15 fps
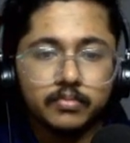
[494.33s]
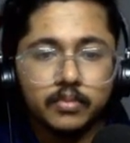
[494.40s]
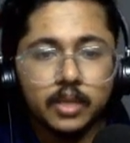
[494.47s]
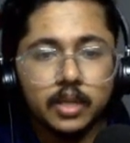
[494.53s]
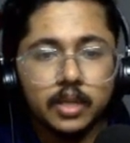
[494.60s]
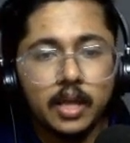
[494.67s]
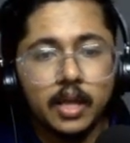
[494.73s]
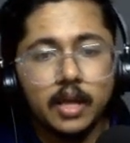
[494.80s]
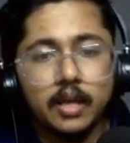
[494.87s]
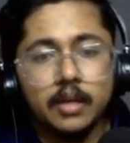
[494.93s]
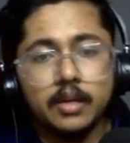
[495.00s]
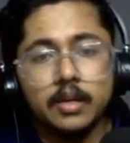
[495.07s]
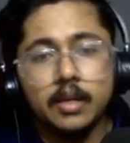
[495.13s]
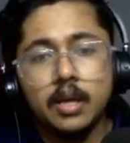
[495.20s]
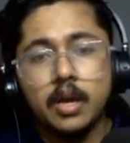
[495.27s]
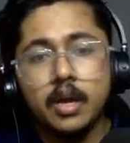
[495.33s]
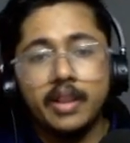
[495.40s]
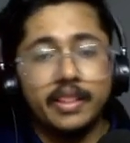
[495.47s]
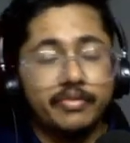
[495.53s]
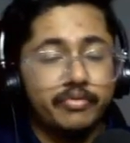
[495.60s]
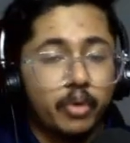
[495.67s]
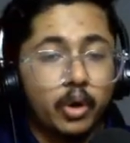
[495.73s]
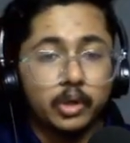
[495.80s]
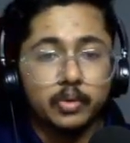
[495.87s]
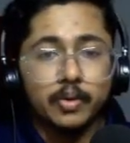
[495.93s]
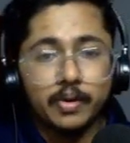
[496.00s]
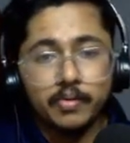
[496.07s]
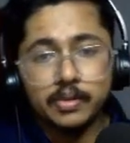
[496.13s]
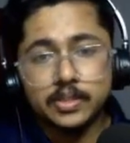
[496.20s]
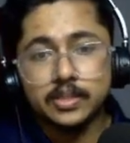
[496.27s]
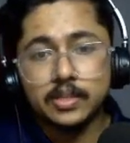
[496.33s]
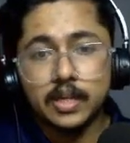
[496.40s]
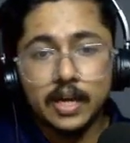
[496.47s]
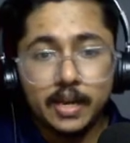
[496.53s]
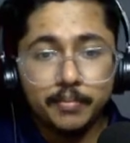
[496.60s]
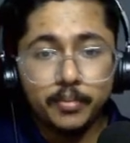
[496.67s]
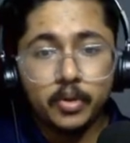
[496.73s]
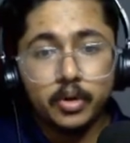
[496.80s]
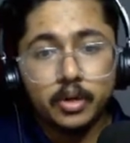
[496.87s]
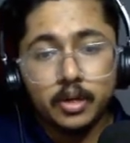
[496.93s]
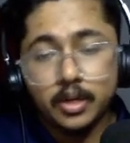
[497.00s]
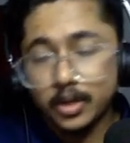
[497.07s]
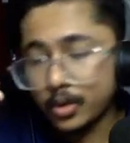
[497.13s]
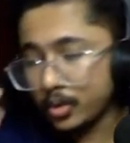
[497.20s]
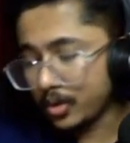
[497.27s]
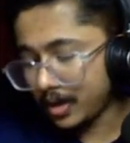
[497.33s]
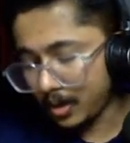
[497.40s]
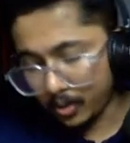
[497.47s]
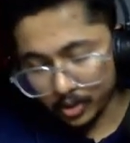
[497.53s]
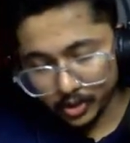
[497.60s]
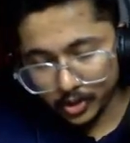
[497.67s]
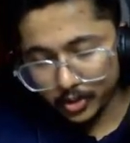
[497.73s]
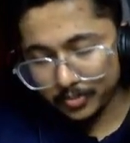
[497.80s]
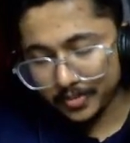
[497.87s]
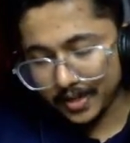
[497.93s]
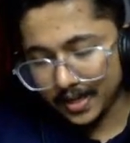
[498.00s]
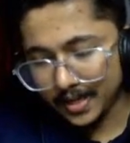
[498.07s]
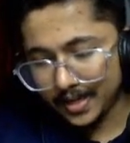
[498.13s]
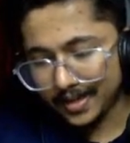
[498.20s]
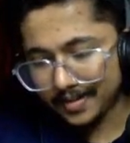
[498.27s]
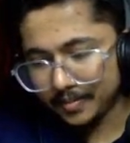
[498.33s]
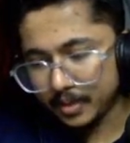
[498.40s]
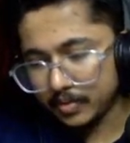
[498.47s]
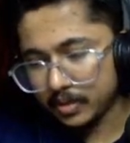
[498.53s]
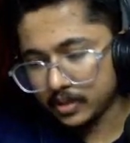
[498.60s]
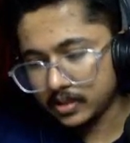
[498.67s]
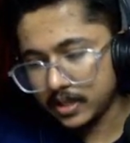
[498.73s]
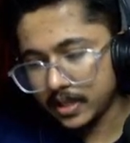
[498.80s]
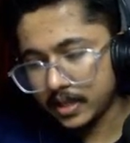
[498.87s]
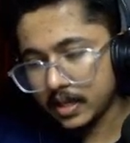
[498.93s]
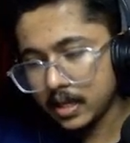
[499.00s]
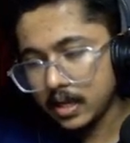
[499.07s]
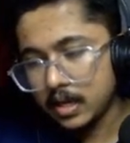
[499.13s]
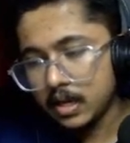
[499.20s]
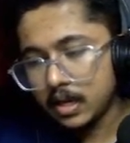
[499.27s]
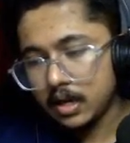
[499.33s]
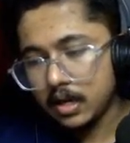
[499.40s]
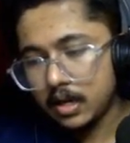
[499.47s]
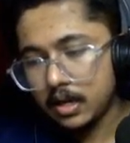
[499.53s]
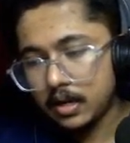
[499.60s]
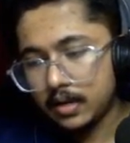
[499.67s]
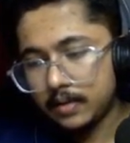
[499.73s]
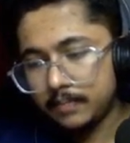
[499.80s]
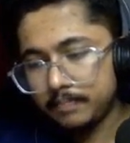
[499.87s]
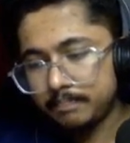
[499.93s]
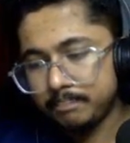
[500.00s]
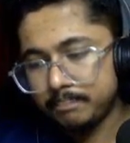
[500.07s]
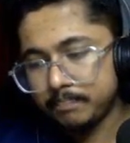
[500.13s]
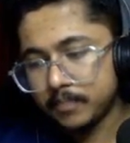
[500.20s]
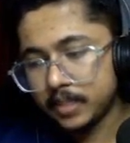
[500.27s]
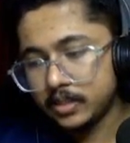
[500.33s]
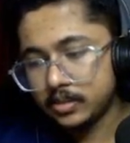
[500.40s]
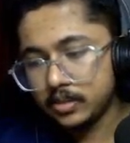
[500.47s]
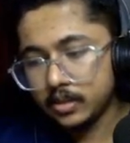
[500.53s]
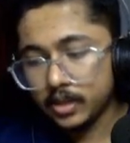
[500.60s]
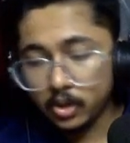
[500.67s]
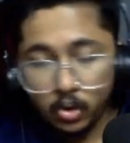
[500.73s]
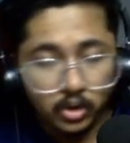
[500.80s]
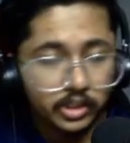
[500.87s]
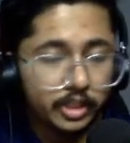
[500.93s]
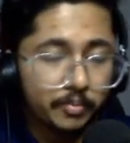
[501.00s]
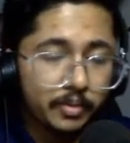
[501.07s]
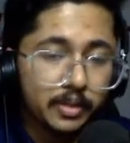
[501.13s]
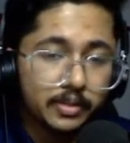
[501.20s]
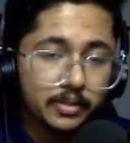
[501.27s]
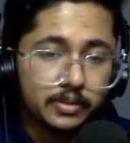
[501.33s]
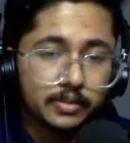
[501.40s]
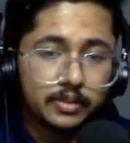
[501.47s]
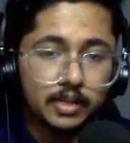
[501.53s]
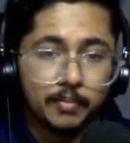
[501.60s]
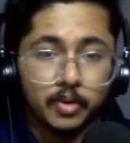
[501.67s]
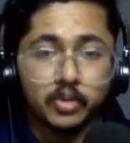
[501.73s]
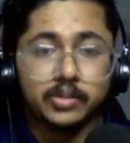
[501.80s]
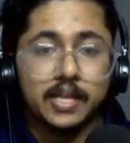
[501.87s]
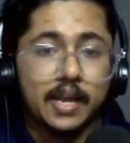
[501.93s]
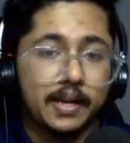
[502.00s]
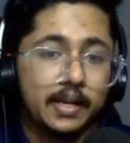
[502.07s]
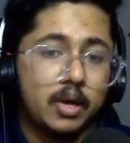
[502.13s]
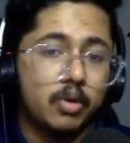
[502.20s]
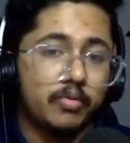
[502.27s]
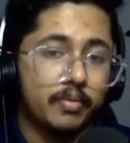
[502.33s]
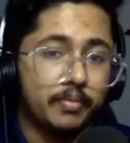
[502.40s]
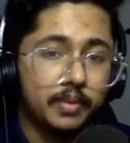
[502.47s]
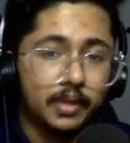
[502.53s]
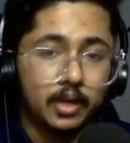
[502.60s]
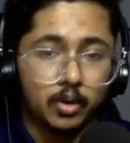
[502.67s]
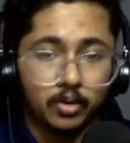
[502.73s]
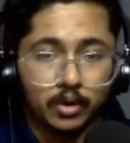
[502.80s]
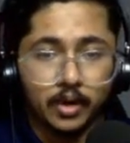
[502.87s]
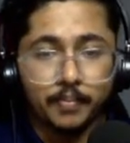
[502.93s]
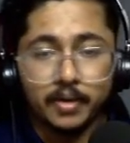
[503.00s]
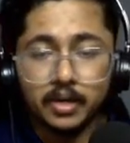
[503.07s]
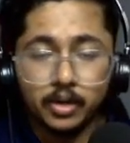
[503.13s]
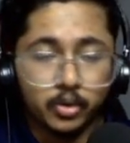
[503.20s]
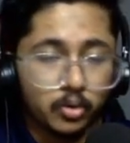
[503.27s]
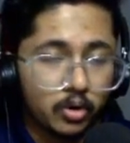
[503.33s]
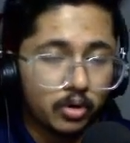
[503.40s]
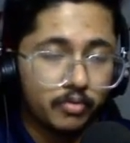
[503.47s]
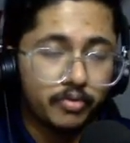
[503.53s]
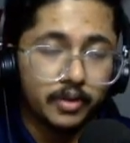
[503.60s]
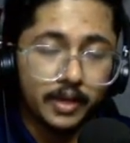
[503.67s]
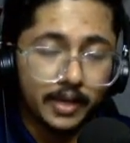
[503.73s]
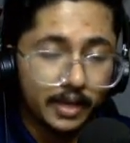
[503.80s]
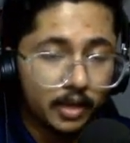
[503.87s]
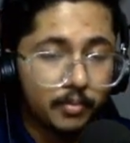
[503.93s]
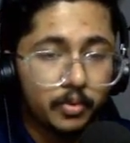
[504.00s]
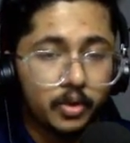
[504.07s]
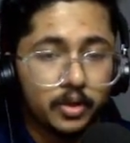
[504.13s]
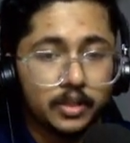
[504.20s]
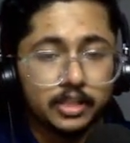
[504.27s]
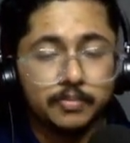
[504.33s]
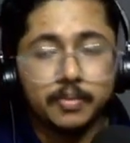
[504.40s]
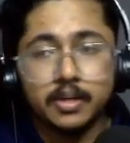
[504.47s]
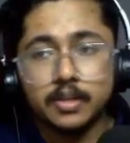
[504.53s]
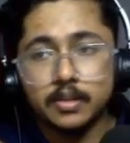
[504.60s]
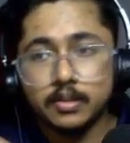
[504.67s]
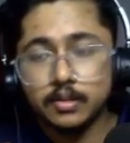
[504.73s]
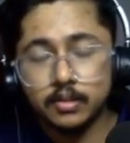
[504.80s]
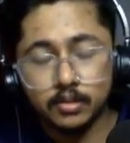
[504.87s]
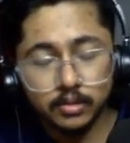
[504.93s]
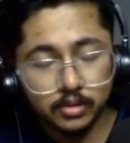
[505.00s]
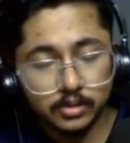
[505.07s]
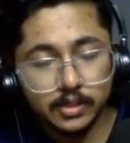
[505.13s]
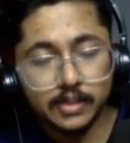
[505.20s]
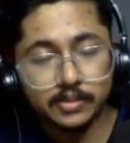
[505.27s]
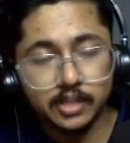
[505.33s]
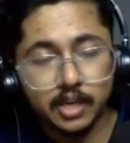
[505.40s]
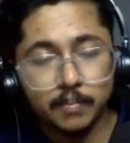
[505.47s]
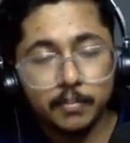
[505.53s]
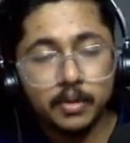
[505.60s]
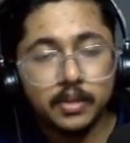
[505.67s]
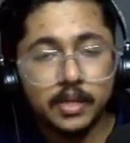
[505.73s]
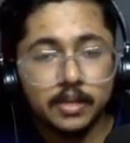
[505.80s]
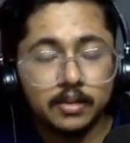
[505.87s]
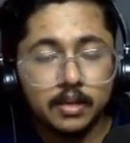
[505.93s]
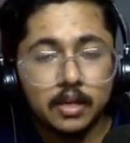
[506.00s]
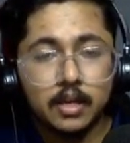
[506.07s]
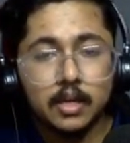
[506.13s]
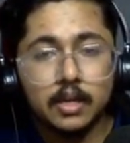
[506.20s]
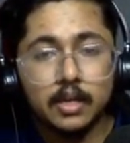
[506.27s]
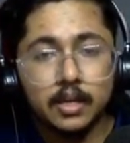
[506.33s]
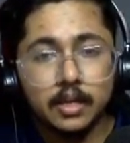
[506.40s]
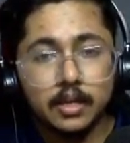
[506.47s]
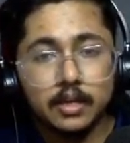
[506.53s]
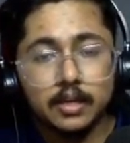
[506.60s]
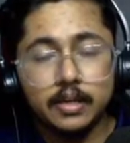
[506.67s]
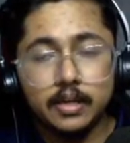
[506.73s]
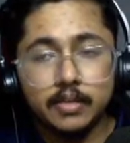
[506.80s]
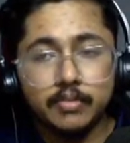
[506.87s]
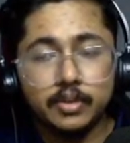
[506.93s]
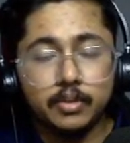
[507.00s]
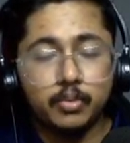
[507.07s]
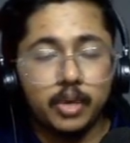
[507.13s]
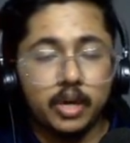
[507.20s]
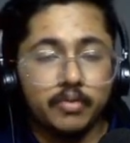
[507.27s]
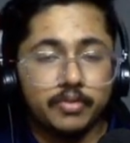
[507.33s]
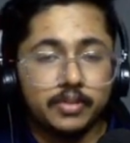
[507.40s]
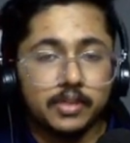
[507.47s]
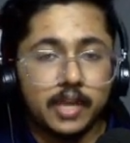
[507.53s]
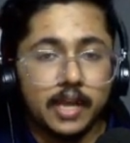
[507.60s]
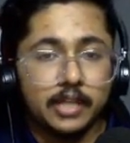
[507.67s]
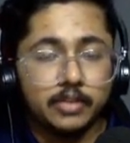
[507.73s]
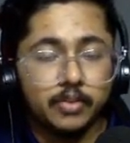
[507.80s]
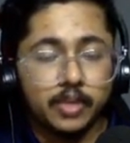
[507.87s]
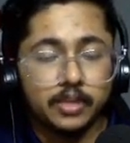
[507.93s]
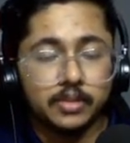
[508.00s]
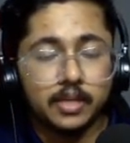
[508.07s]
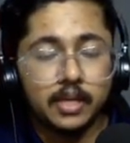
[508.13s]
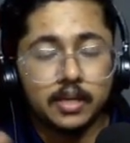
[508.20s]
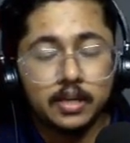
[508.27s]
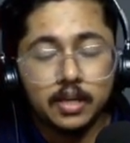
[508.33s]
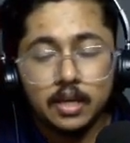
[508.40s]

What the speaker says: And the fourth one was really cool also. It was like it's the concept is about standing out from the crowd, right? But you often hear about this, but this example that he did with one of his clients was that